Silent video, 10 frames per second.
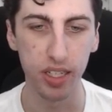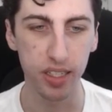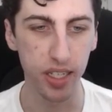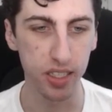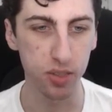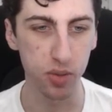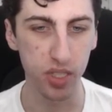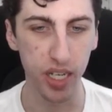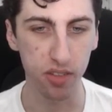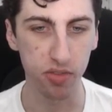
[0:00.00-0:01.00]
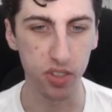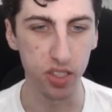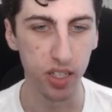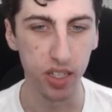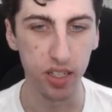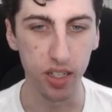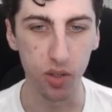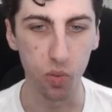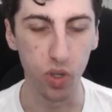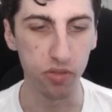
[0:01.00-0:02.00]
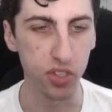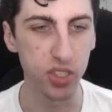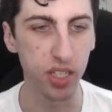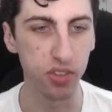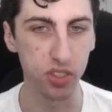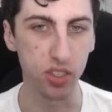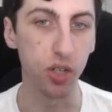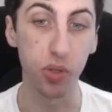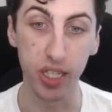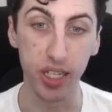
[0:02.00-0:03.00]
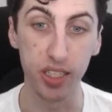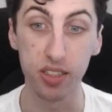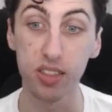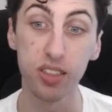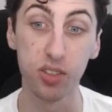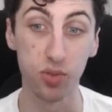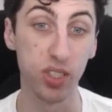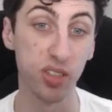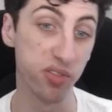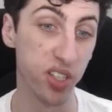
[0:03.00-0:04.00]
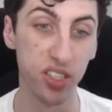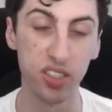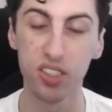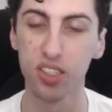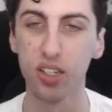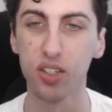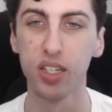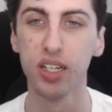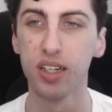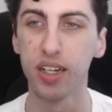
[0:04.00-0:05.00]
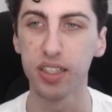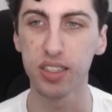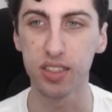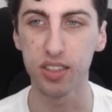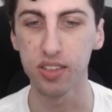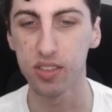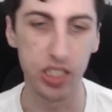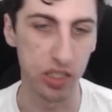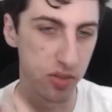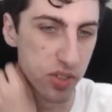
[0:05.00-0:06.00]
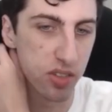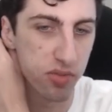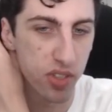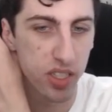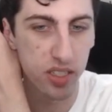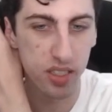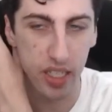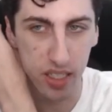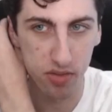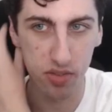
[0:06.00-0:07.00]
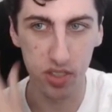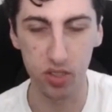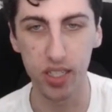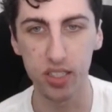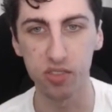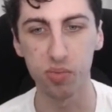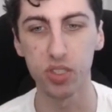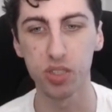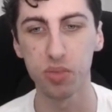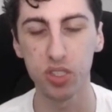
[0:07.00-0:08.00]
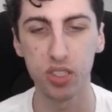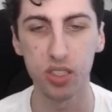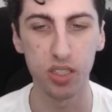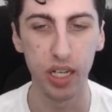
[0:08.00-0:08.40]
Getting to attack for 1-for-7 go-agains is really fun. So I think a really fun kind of aggressive Prism list here.